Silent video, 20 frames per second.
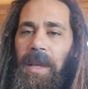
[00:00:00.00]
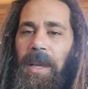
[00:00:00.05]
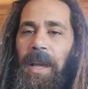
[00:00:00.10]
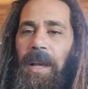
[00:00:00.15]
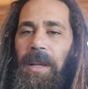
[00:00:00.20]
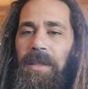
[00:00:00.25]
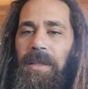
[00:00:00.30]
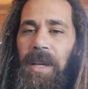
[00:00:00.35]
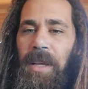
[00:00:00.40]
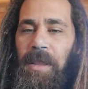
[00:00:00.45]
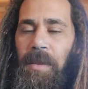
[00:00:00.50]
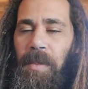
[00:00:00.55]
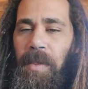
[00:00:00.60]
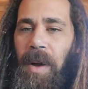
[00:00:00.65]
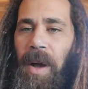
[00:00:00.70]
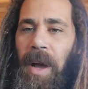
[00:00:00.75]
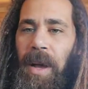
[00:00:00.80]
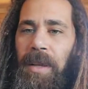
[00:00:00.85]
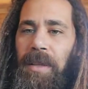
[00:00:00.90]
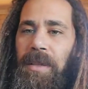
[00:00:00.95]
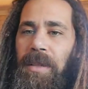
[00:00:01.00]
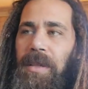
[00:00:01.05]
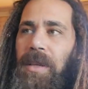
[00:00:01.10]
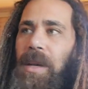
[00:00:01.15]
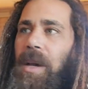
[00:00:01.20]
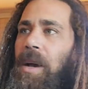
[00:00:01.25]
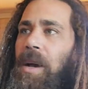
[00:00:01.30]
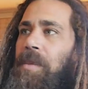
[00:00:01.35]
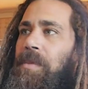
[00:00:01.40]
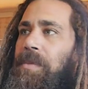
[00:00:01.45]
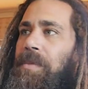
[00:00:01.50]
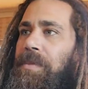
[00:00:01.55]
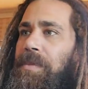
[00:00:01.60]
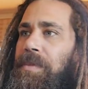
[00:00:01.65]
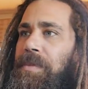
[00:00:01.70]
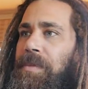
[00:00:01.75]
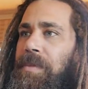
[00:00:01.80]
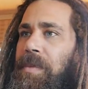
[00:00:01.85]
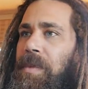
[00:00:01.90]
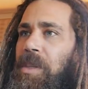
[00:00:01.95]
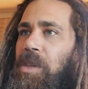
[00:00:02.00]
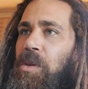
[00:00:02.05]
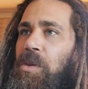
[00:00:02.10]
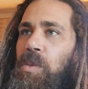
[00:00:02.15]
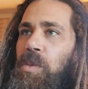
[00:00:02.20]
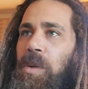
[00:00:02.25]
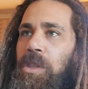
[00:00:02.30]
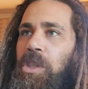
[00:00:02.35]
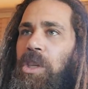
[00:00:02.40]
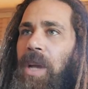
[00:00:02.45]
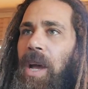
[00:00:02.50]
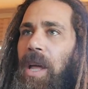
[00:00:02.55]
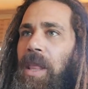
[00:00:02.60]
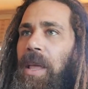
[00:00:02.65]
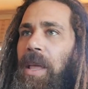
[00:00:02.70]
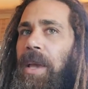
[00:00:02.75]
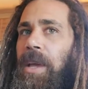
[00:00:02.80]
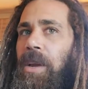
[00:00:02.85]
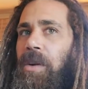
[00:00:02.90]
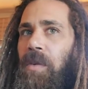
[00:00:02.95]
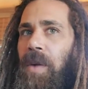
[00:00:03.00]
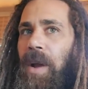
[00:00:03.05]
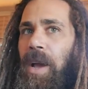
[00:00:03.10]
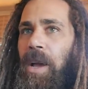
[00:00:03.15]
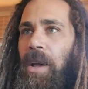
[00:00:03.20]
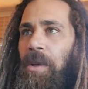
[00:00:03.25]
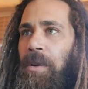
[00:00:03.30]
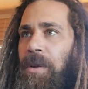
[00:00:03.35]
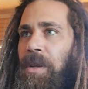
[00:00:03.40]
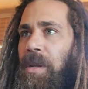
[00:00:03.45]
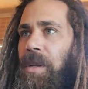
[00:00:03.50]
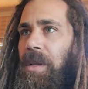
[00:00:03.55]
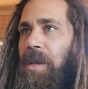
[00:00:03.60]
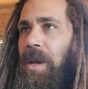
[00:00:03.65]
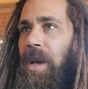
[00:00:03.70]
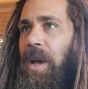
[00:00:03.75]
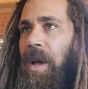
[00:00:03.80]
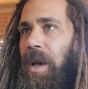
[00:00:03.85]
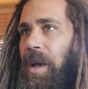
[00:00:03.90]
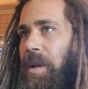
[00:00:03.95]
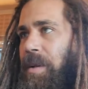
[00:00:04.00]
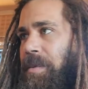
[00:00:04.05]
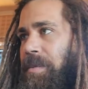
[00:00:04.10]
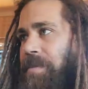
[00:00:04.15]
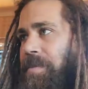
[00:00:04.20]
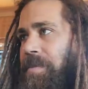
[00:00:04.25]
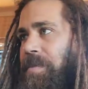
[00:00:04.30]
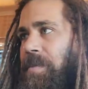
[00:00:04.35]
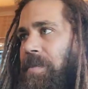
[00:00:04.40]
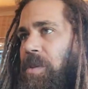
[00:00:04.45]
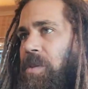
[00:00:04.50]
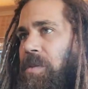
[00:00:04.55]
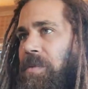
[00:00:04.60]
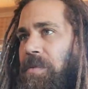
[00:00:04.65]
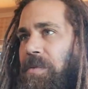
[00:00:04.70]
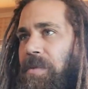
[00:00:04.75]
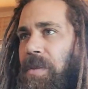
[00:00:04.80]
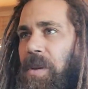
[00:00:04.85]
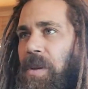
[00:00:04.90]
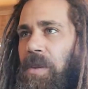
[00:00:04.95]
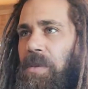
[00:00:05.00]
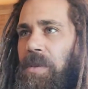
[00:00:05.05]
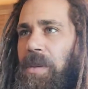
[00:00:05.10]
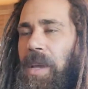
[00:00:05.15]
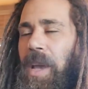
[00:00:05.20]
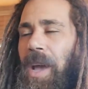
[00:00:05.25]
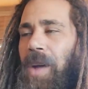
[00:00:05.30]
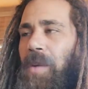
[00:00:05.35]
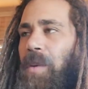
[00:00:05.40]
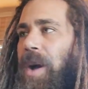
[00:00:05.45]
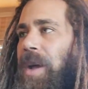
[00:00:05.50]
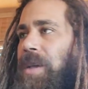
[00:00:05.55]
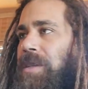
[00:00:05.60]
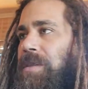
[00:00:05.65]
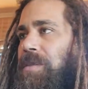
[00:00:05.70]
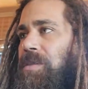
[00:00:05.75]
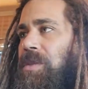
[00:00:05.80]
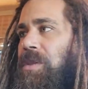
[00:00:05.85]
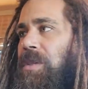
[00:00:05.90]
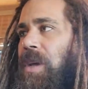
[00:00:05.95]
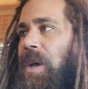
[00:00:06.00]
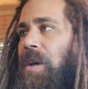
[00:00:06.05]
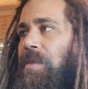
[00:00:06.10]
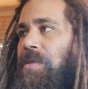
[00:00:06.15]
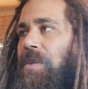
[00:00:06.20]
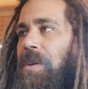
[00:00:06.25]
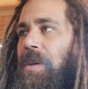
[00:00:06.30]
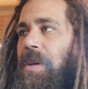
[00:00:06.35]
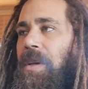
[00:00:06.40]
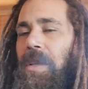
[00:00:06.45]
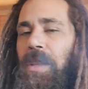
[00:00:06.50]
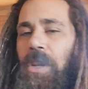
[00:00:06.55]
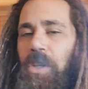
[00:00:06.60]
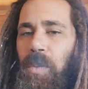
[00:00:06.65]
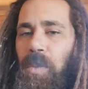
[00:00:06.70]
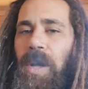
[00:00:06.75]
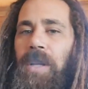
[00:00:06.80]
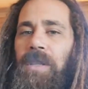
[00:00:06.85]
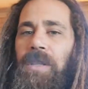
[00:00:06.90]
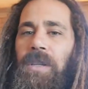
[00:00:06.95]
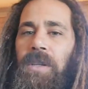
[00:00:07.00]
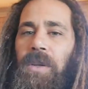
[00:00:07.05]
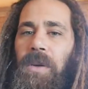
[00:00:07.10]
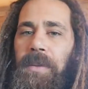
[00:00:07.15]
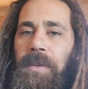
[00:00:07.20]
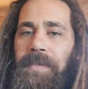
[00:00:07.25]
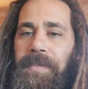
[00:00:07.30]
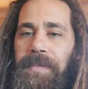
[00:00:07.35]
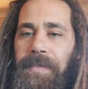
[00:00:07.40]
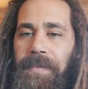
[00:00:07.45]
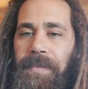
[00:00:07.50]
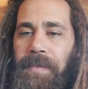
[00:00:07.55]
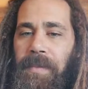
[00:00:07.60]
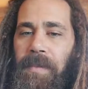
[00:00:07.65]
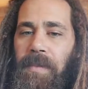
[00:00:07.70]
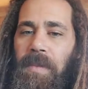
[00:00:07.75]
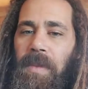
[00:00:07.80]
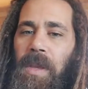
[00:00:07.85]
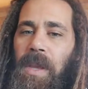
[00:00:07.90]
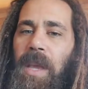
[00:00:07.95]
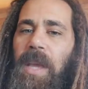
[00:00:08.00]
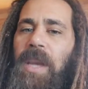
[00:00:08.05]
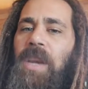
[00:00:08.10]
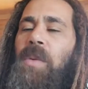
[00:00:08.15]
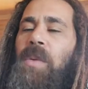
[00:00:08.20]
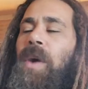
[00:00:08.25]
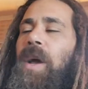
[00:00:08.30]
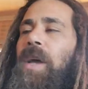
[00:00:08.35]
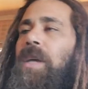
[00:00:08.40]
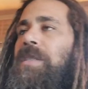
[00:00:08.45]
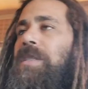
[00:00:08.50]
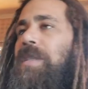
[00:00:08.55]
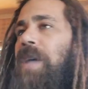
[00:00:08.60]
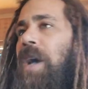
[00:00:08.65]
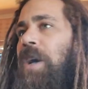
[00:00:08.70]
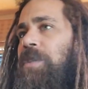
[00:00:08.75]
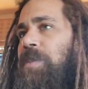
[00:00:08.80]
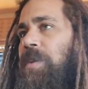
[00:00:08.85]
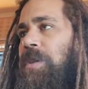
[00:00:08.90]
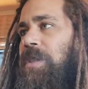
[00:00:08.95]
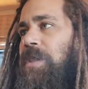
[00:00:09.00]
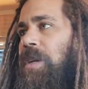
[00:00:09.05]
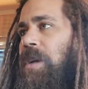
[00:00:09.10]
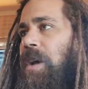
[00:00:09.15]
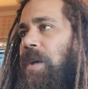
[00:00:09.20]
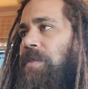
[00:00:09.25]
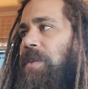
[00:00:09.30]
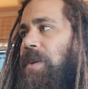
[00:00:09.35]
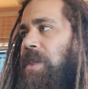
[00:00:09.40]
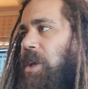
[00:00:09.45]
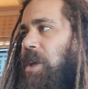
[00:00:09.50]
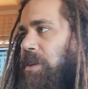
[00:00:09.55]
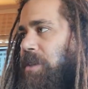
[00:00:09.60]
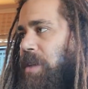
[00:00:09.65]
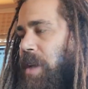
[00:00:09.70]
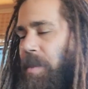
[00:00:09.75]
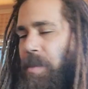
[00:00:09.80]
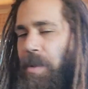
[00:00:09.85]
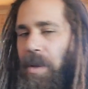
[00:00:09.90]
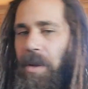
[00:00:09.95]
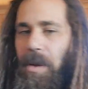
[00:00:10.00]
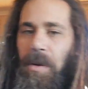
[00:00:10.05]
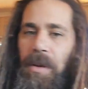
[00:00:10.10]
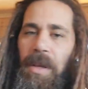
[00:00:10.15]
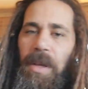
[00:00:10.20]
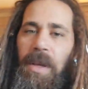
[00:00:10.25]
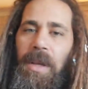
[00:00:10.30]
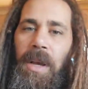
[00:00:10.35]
Think outside the box. Use what you got laying around. You know, DIY some stuff. There's ways to do it. Anyways, I was supposed to get off here a long time ago.